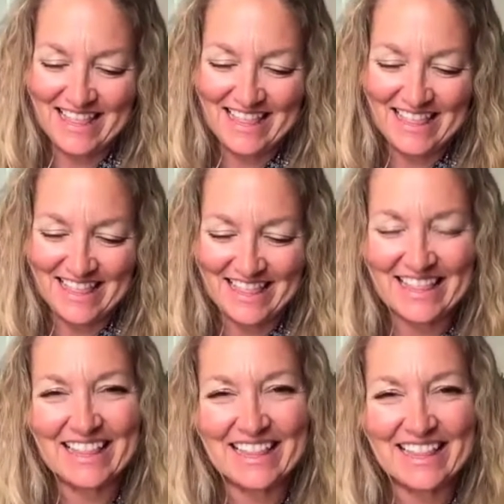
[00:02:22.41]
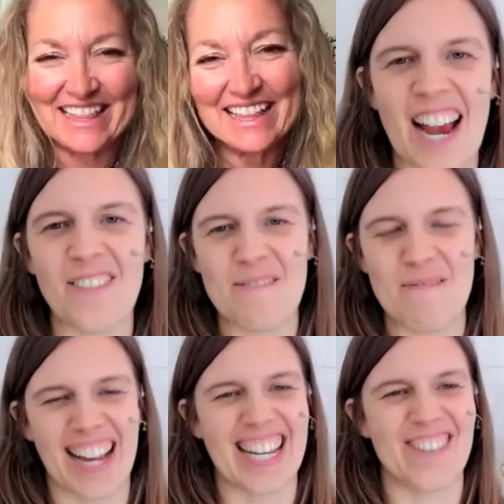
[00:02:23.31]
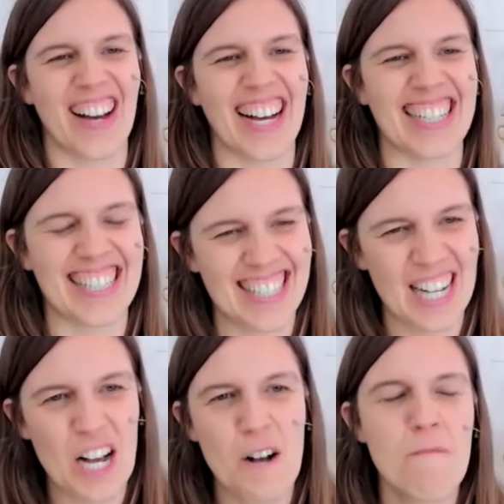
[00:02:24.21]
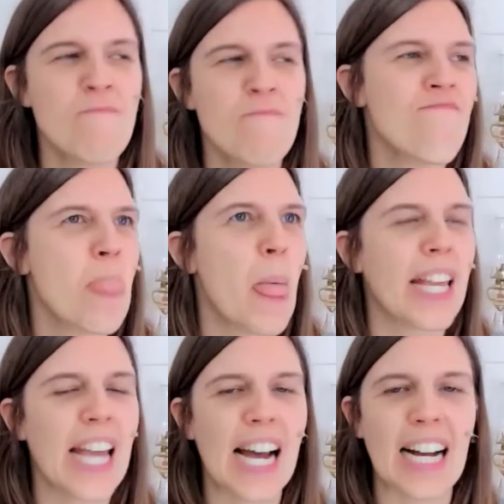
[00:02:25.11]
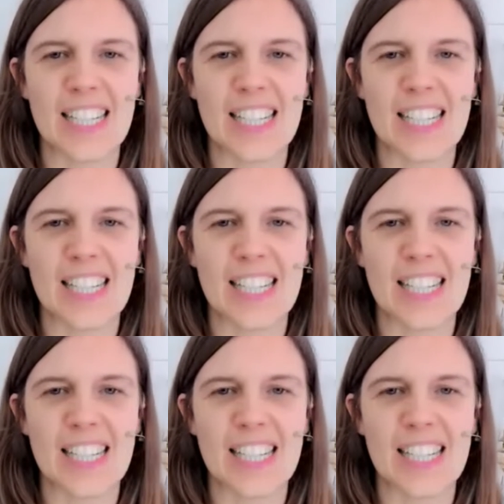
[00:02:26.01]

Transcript: I can't say that to everybody, but yep, I know. Yeah.